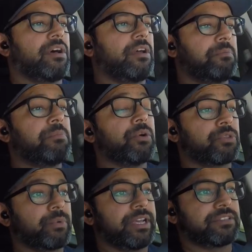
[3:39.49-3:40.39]
on
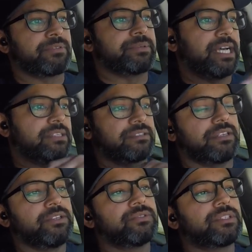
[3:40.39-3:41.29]
both ways from Dallas
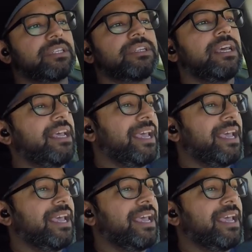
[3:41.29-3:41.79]
to Houston.